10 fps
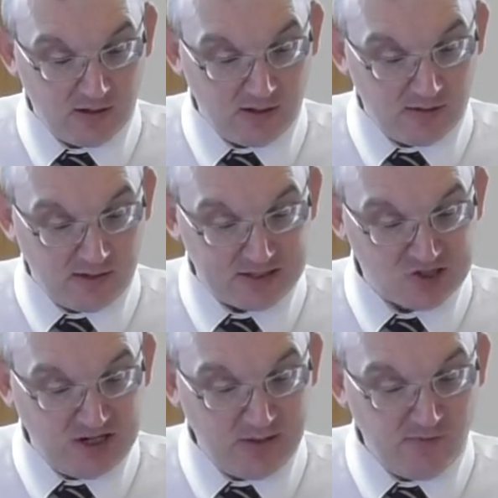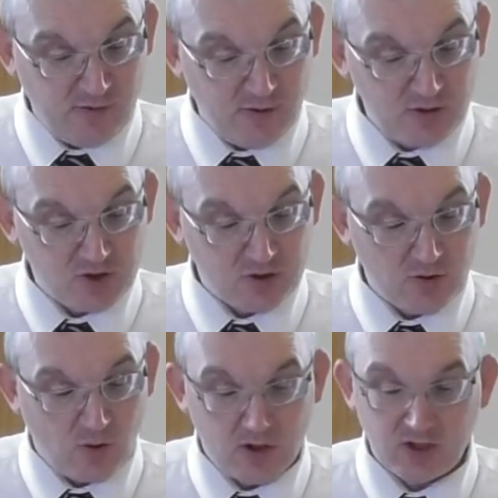That same verse
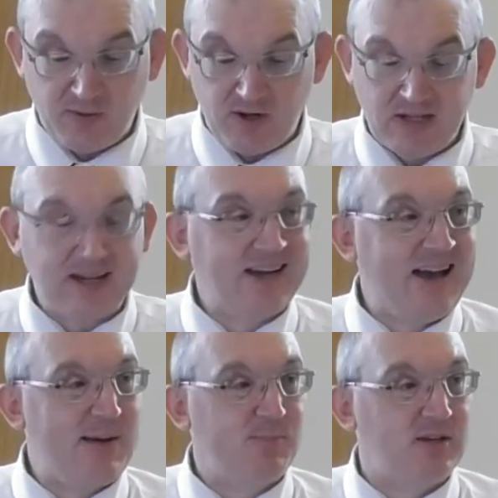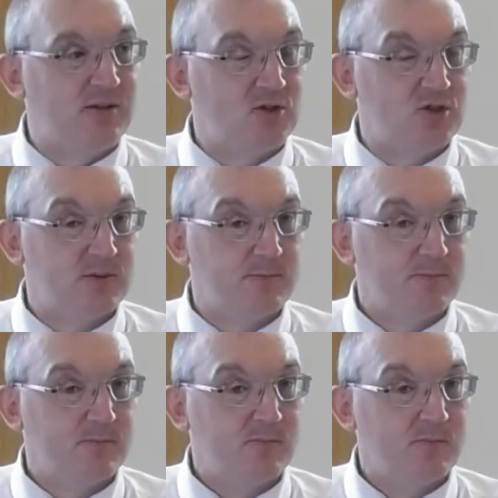talks about captains.
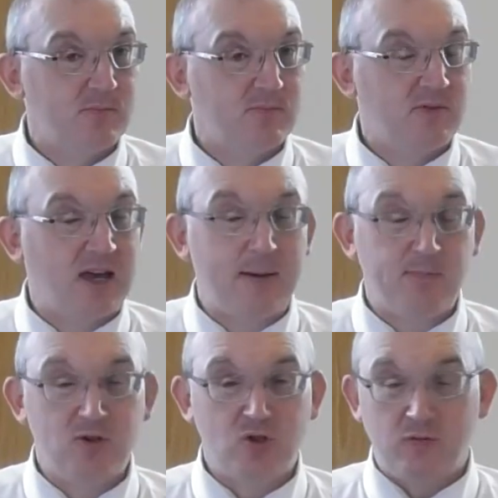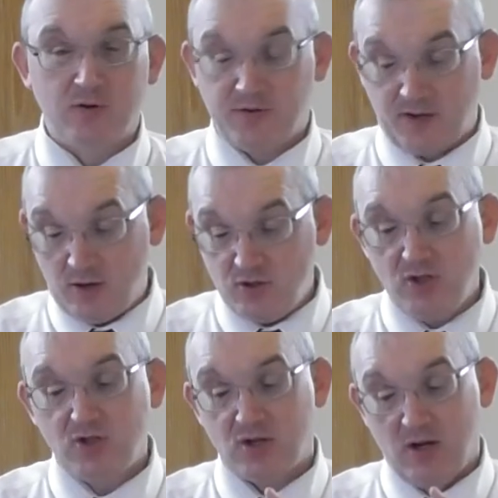Captains over
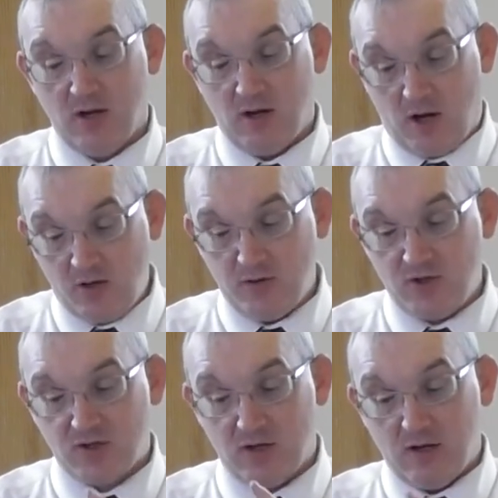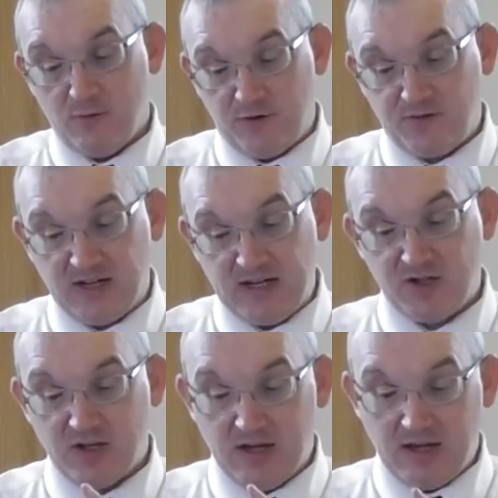thousands, hundreds,
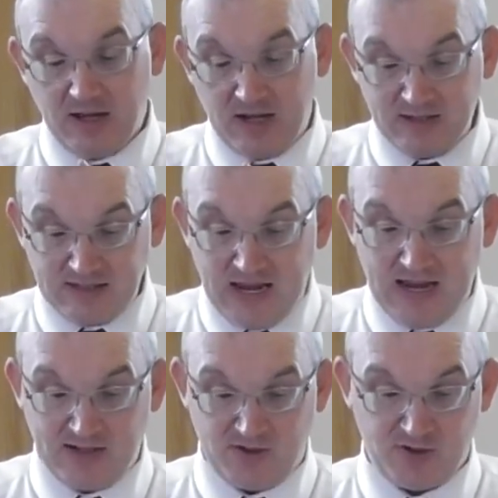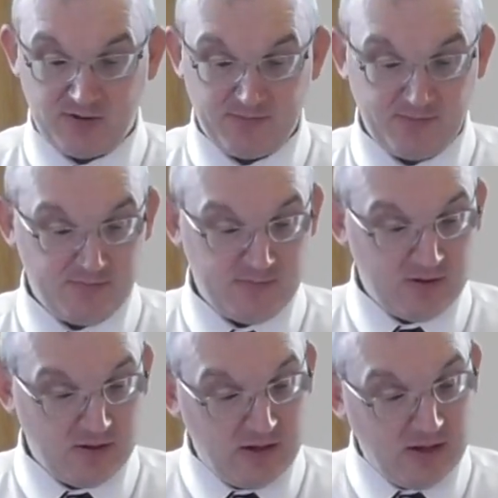fifties, and tens.
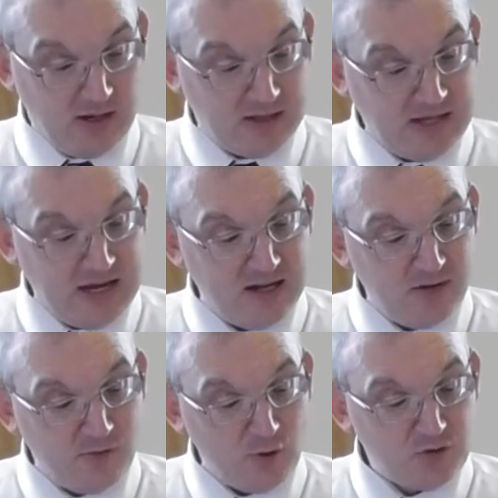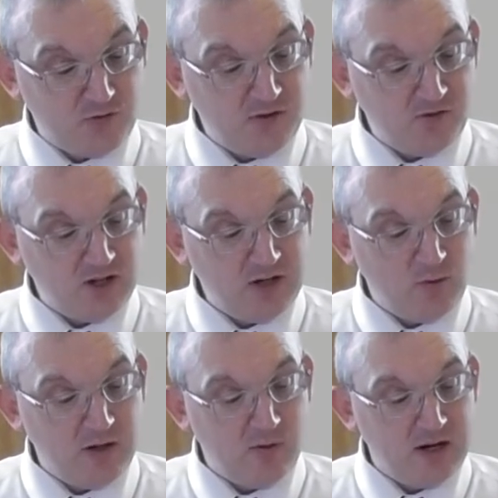At the end of verse 15,
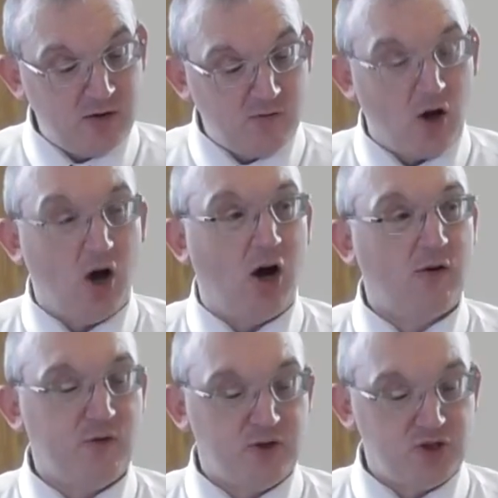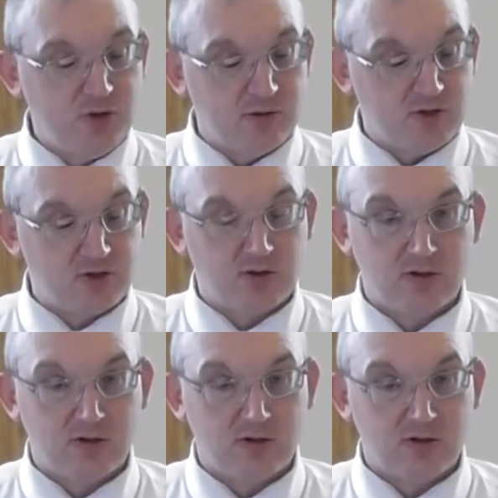we read of officers